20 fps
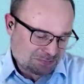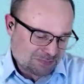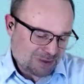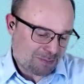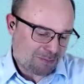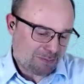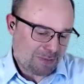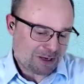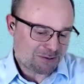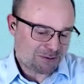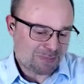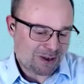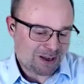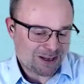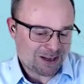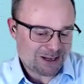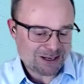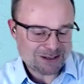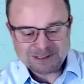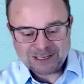met
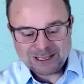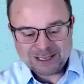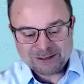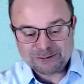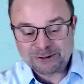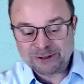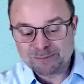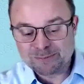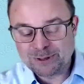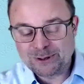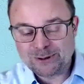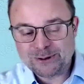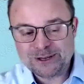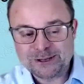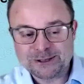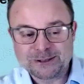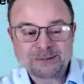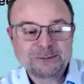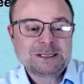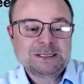my later
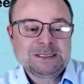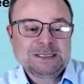employer.